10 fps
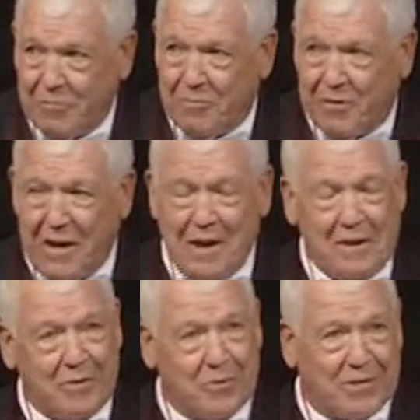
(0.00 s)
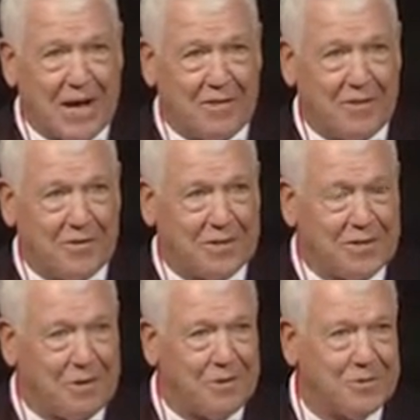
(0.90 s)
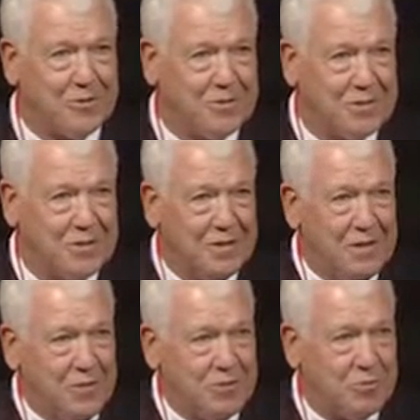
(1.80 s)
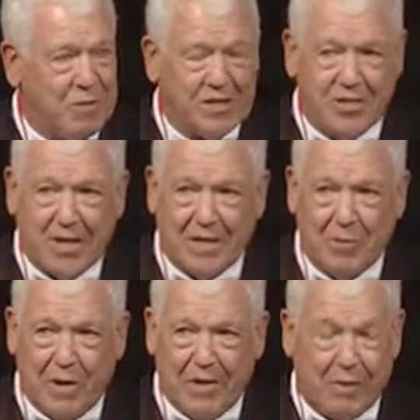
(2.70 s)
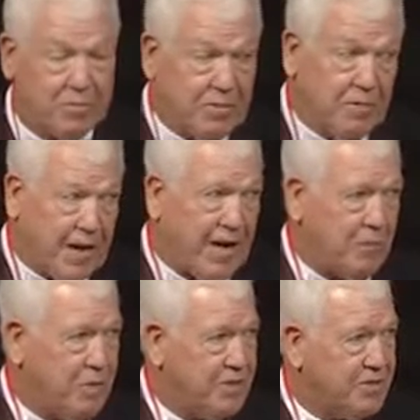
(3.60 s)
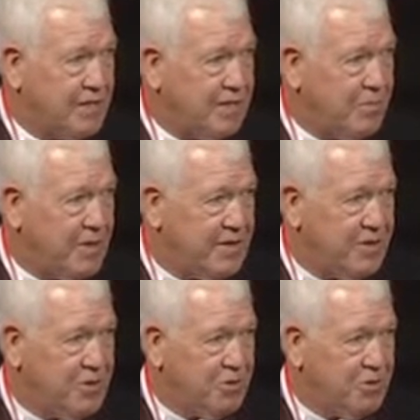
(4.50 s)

thing that was kind of interesting also, just being selected by them, kind of like being selected by this.